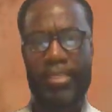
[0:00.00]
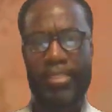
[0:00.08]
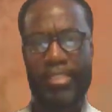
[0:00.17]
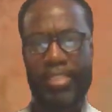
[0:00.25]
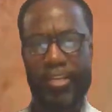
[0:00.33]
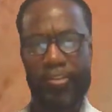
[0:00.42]

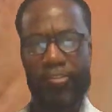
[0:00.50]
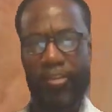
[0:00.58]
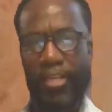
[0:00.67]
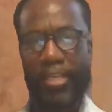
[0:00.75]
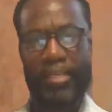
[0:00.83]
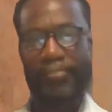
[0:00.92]

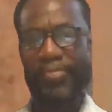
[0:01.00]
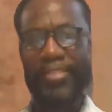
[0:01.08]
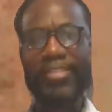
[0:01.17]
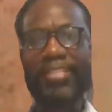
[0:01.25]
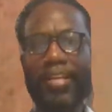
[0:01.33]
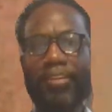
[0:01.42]

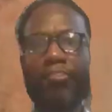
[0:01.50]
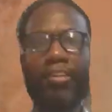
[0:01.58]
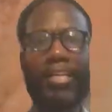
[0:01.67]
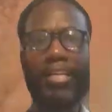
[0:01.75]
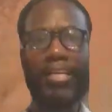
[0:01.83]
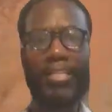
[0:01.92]

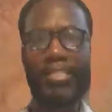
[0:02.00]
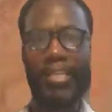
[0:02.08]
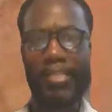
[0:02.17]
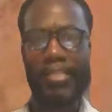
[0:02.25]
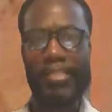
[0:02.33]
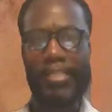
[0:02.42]
generally it
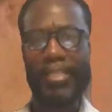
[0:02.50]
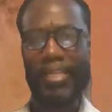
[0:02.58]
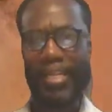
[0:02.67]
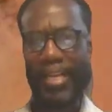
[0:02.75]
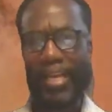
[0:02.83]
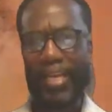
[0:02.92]
doesn't
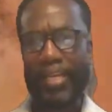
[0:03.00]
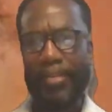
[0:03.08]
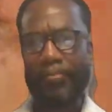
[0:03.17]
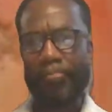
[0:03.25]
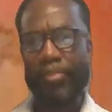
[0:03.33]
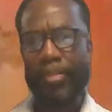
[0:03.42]

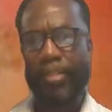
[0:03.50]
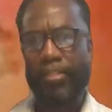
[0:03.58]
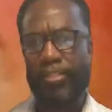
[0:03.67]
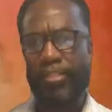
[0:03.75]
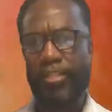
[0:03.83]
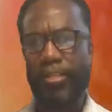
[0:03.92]
lead
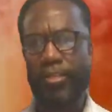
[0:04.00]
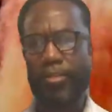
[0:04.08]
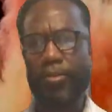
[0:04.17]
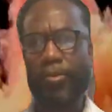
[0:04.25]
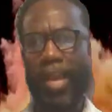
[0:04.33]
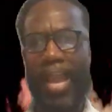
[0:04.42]

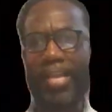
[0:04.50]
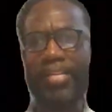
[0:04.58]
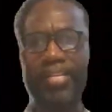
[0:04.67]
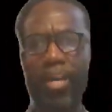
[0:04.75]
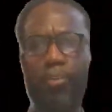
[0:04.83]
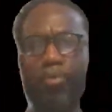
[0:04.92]
to a
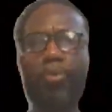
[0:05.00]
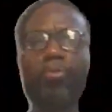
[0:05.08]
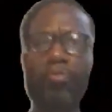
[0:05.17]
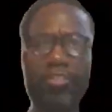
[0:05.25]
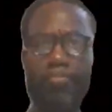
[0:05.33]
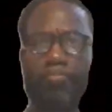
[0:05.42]
double
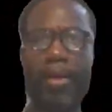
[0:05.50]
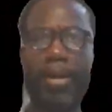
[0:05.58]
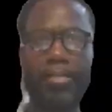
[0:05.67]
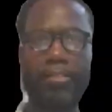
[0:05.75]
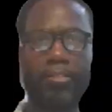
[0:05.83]
response.